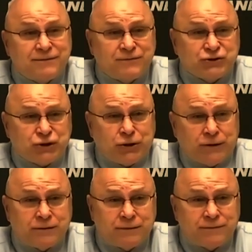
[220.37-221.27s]
for sure.
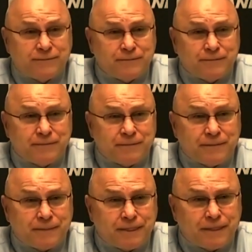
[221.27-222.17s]
Molly
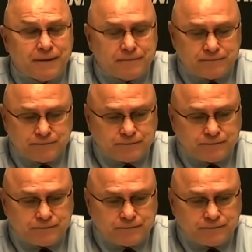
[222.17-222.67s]
Walker New York Post.